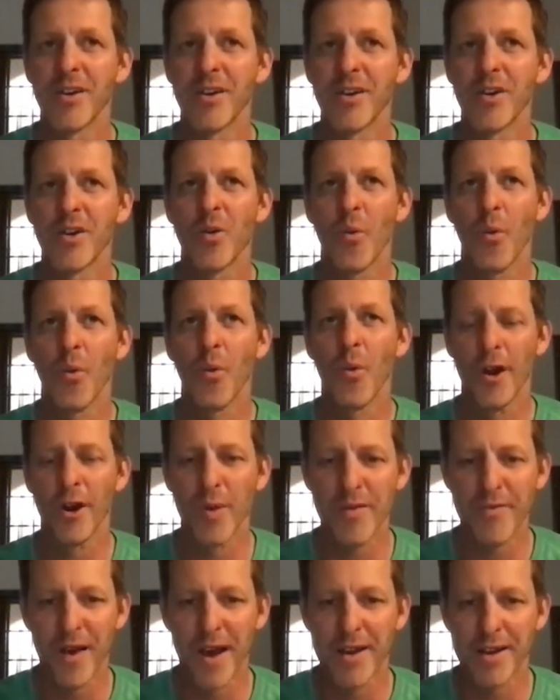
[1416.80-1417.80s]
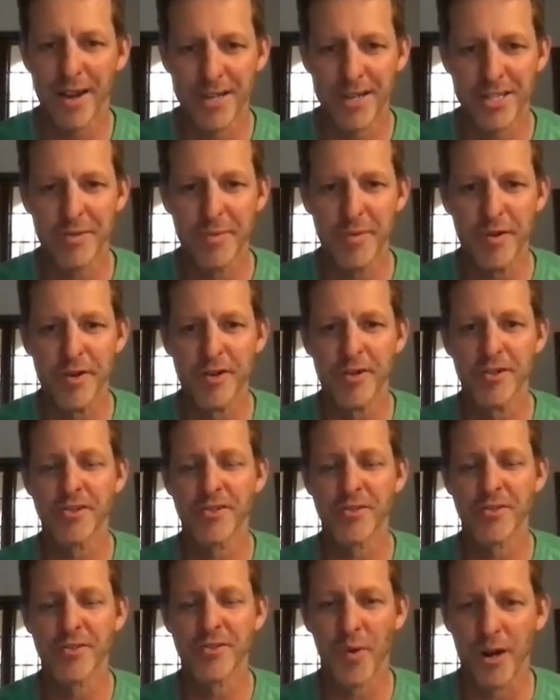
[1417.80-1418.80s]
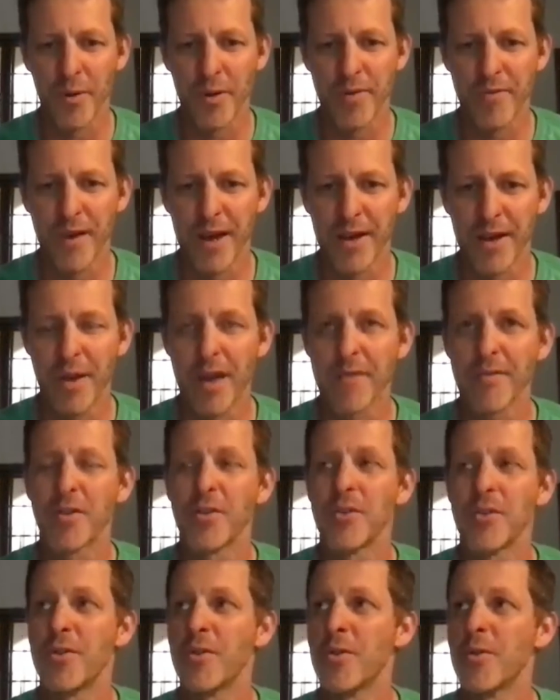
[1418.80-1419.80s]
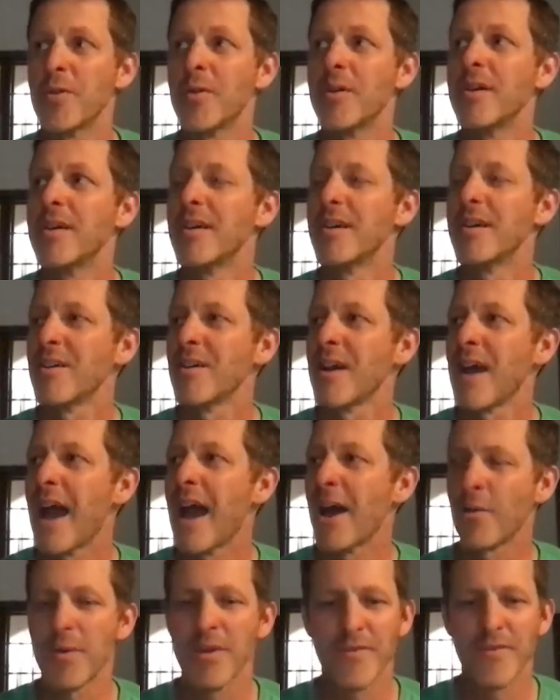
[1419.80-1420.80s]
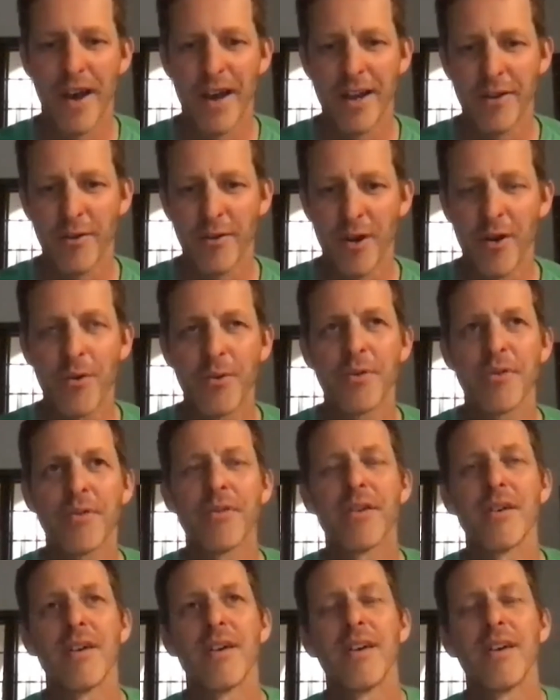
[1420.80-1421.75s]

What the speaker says: where do we find customers? Where do we find revenue? How do we find growth?